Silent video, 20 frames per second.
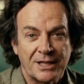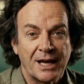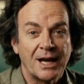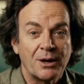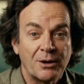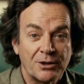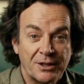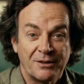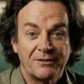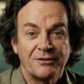
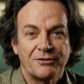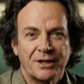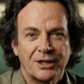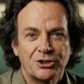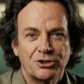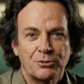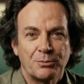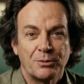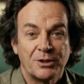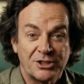held in
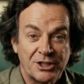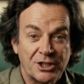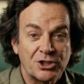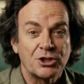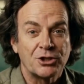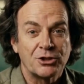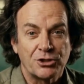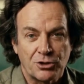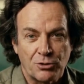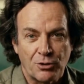fixed
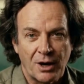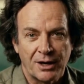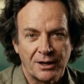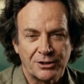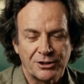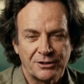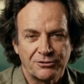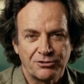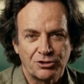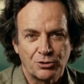positions
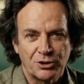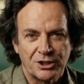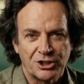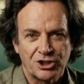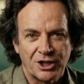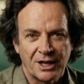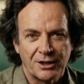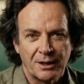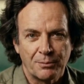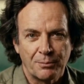relative to each
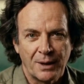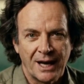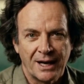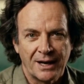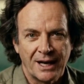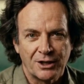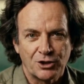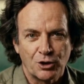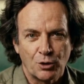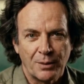other by
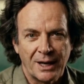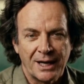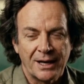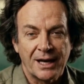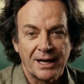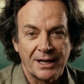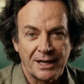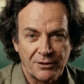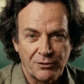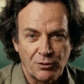
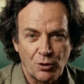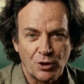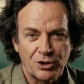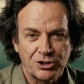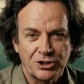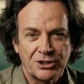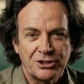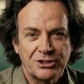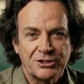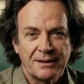electromagnetic
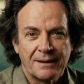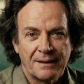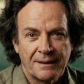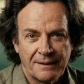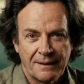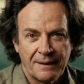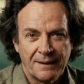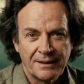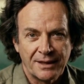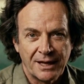forces.
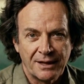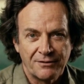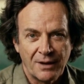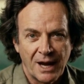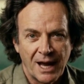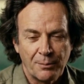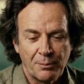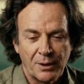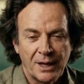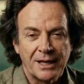They
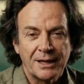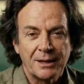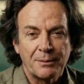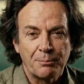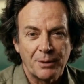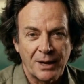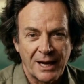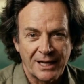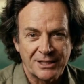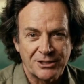vibrate in
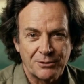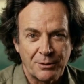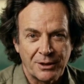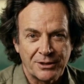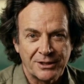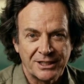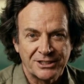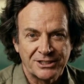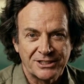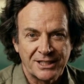place, but
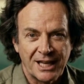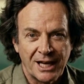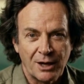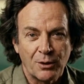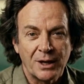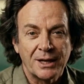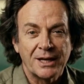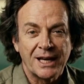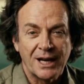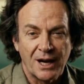they stay
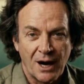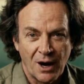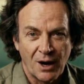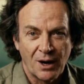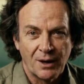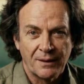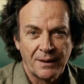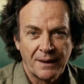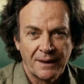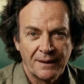where they
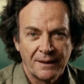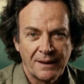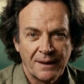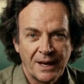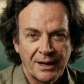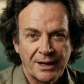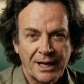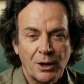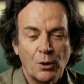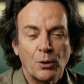are.
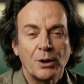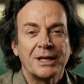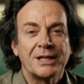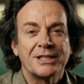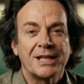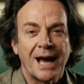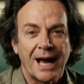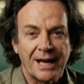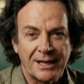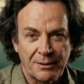A liquid is
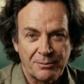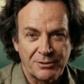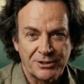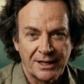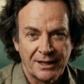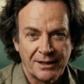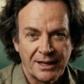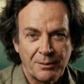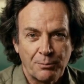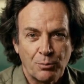atoms
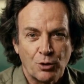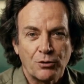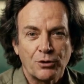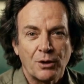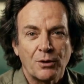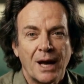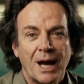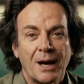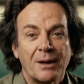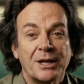that can move
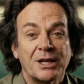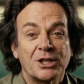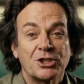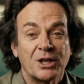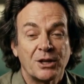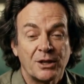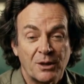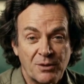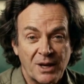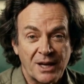around each
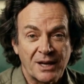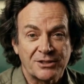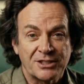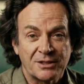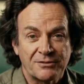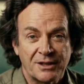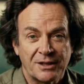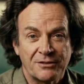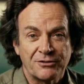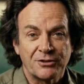other
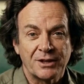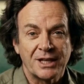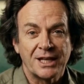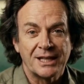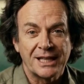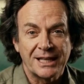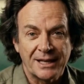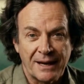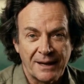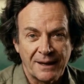relatively
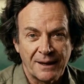freely,